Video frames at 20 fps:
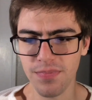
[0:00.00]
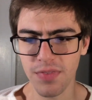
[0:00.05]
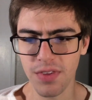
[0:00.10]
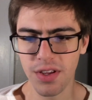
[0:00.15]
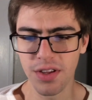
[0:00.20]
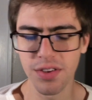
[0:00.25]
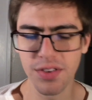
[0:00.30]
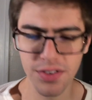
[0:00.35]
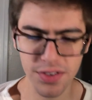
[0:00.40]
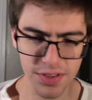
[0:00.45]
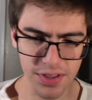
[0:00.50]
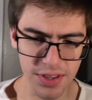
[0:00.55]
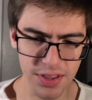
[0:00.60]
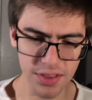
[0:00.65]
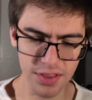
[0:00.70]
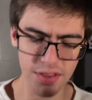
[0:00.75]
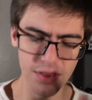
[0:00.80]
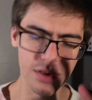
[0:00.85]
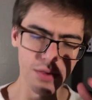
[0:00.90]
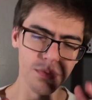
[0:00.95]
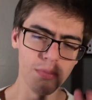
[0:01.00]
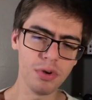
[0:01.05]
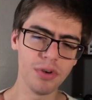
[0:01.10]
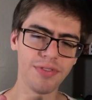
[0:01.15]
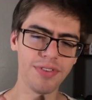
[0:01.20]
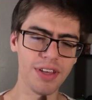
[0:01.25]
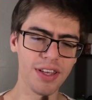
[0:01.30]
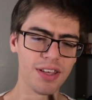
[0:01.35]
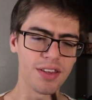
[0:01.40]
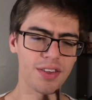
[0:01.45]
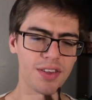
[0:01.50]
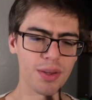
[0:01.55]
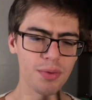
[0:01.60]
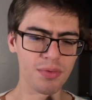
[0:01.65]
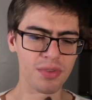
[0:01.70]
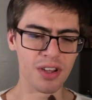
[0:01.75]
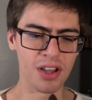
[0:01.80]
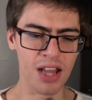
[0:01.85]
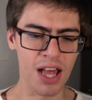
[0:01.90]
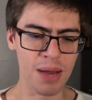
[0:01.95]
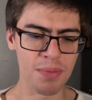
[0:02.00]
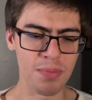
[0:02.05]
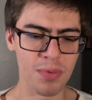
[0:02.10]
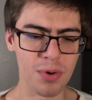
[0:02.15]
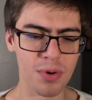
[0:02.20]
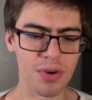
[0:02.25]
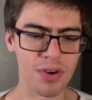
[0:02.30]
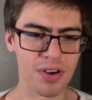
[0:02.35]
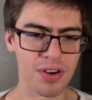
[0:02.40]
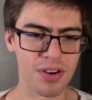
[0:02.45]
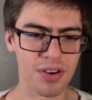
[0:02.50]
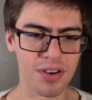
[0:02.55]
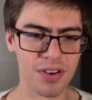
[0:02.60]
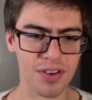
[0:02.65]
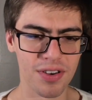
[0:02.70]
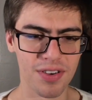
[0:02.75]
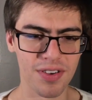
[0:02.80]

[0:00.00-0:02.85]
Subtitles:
Because the movie seems a lot more